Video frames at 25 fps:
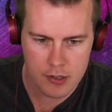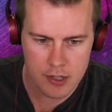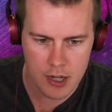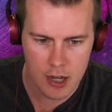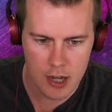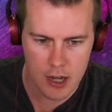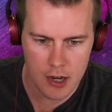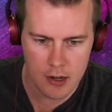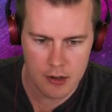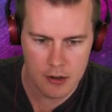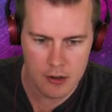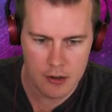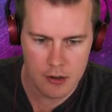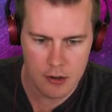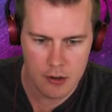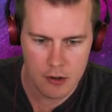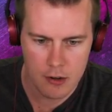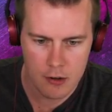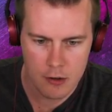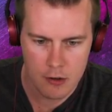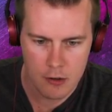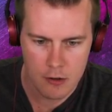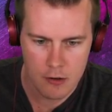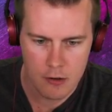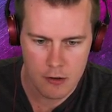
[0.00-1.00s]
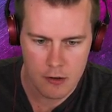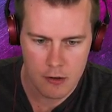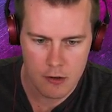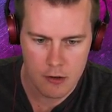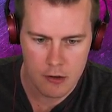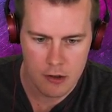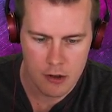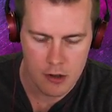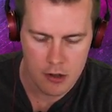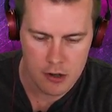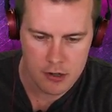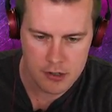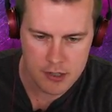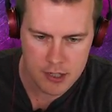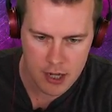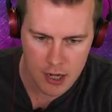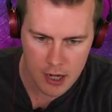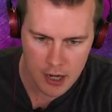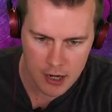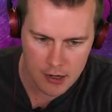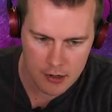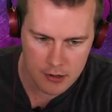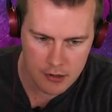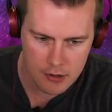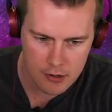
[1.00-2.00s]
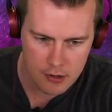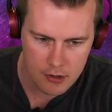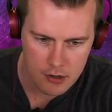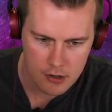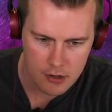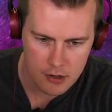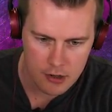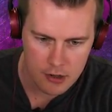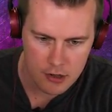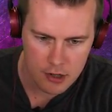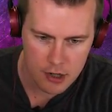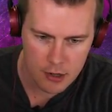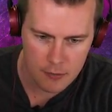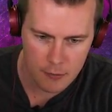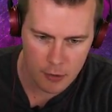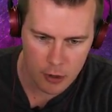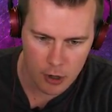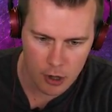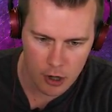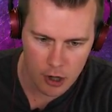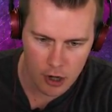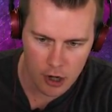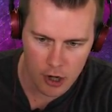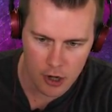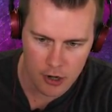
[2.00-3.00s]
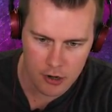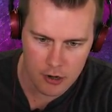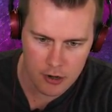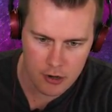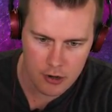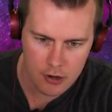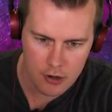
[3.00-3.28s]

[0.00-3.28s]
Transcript: Done. Done. Come on.